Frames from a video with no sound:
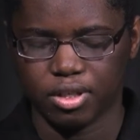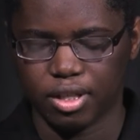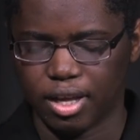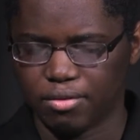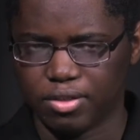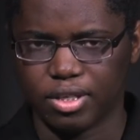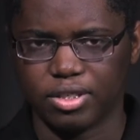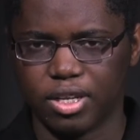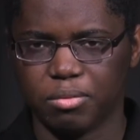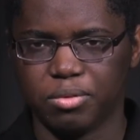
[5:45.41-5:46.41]
laughed at,
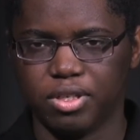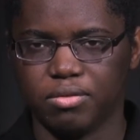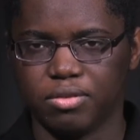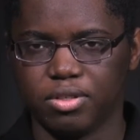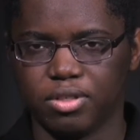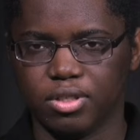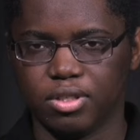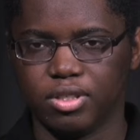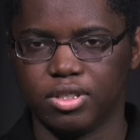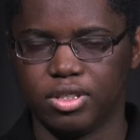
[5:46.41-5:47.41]
should not be even
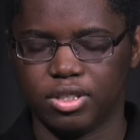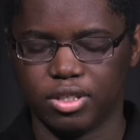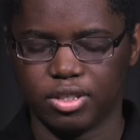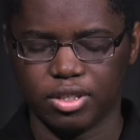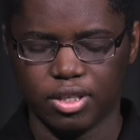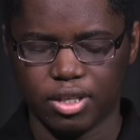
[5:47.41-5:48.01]
considered